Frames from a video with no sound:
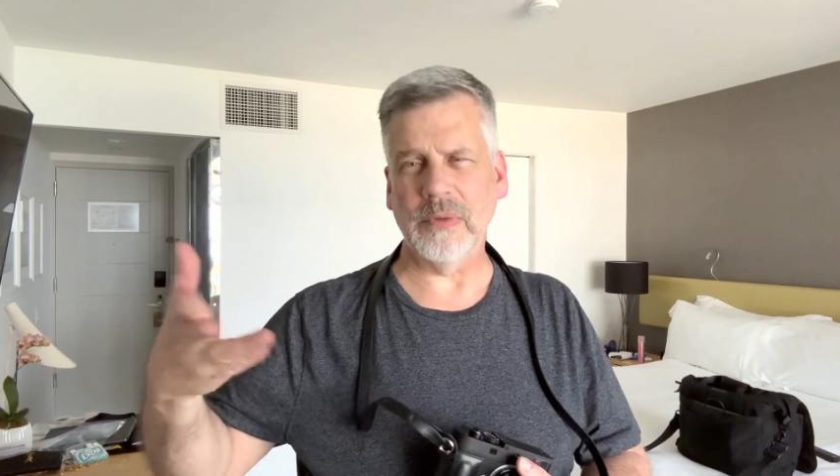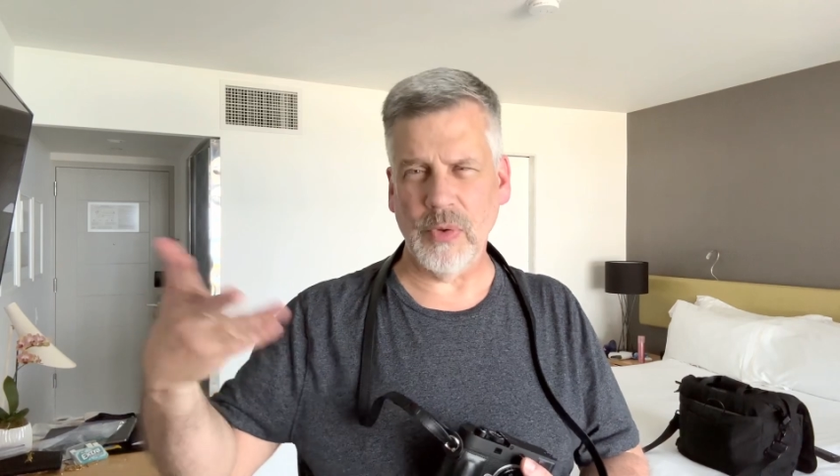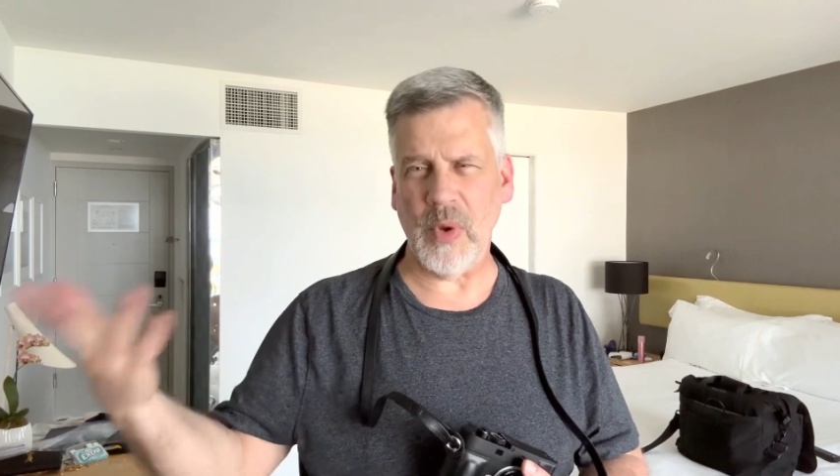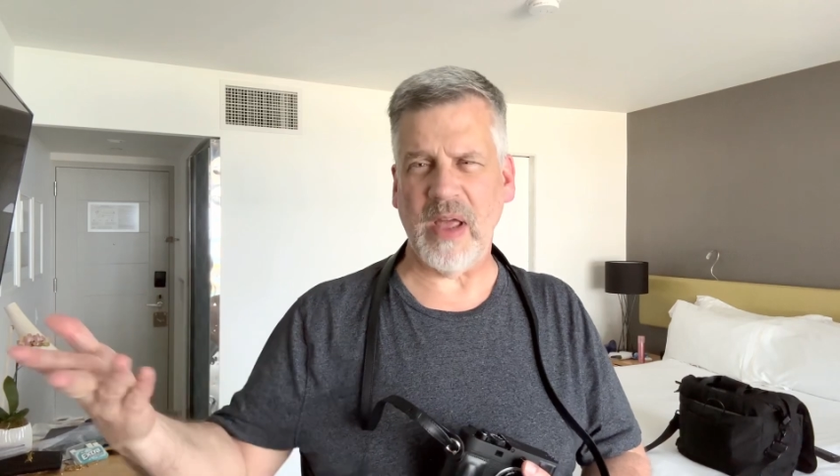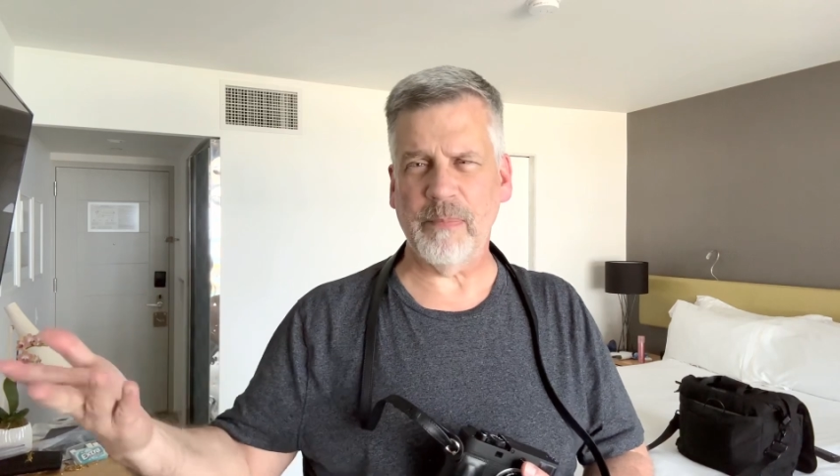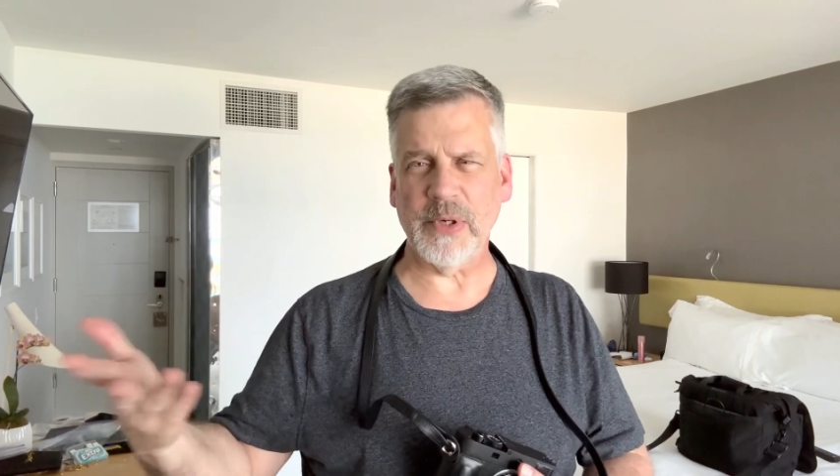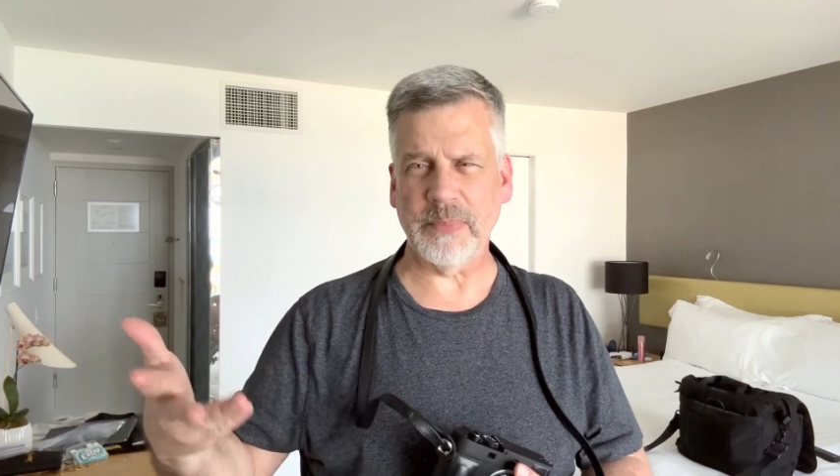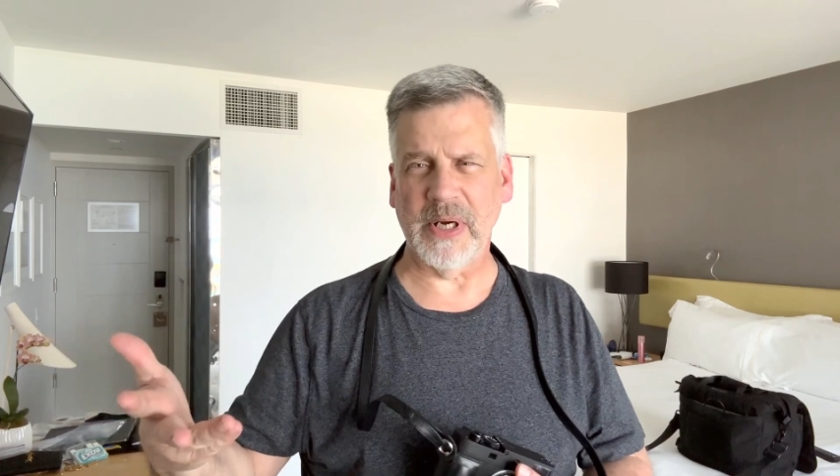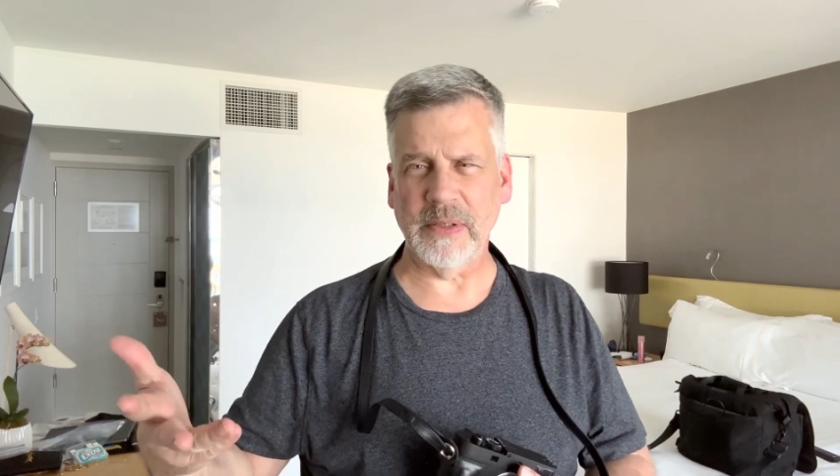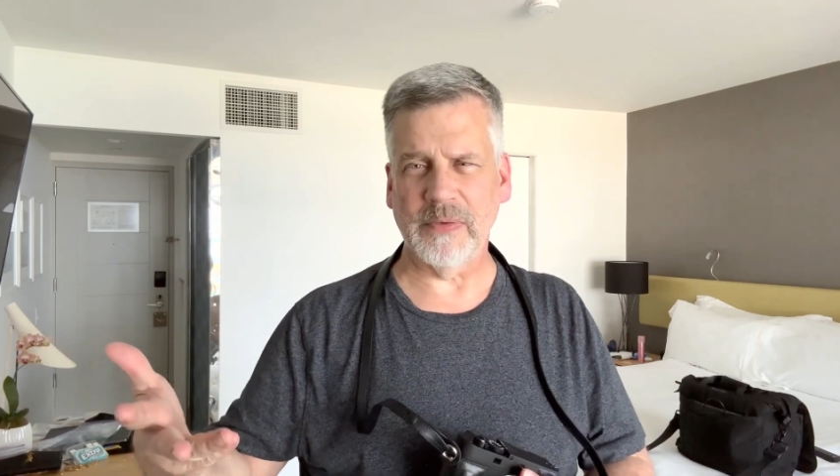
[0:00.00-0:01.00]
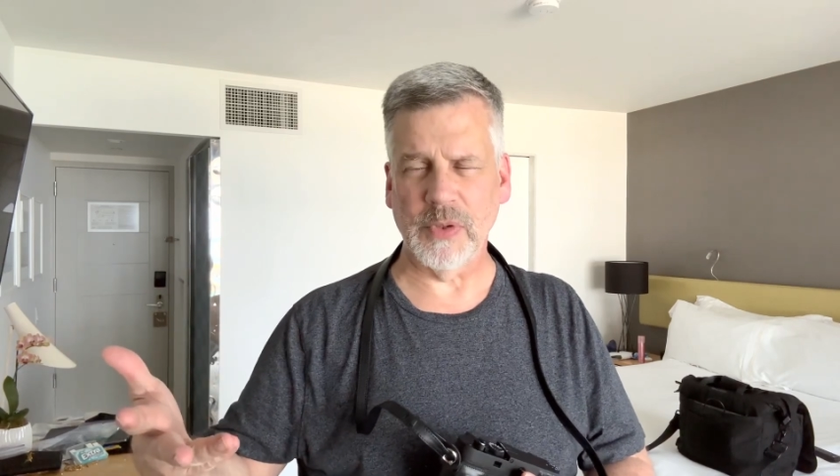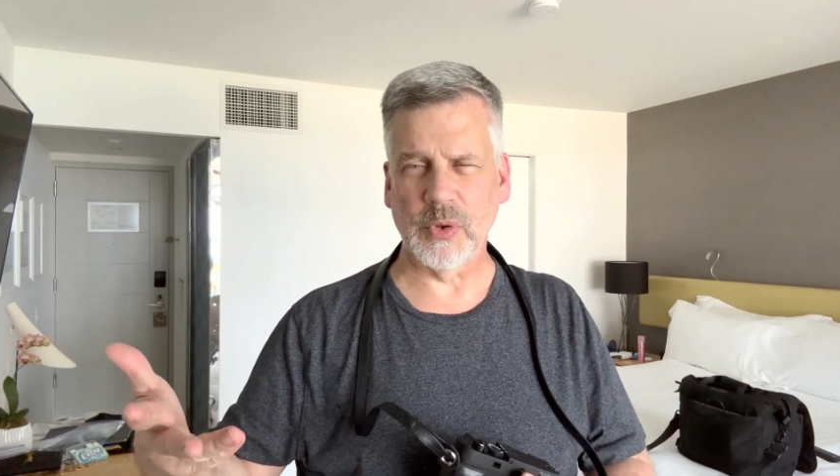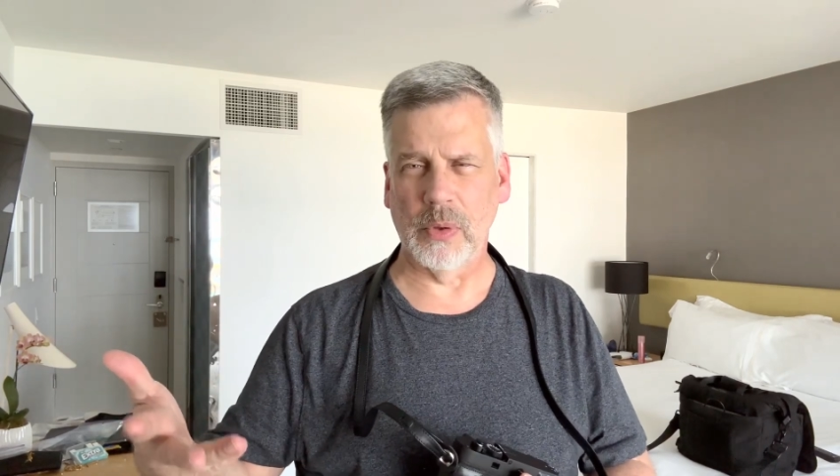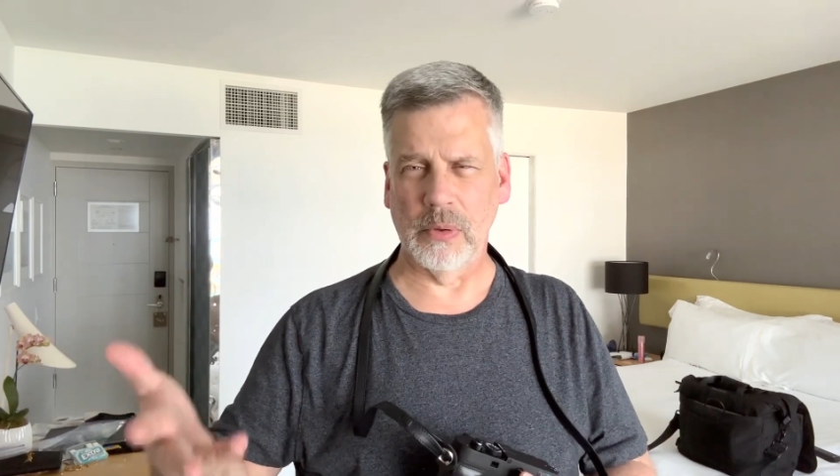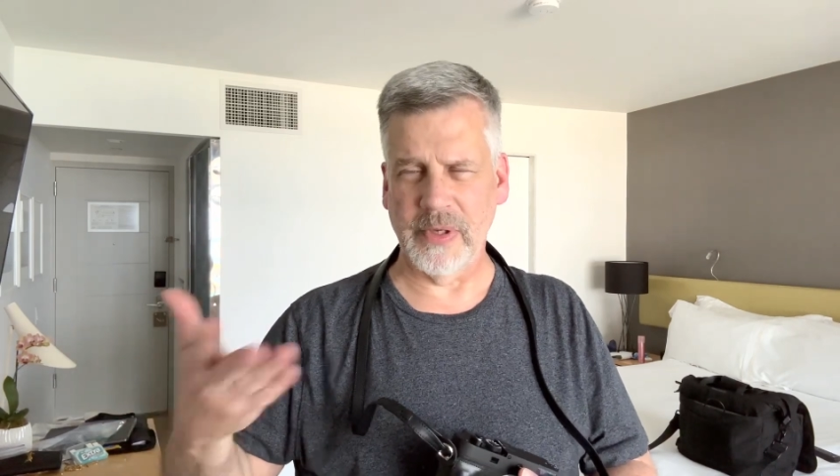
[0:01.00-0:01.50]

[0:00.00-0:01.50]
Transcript: you have perspective control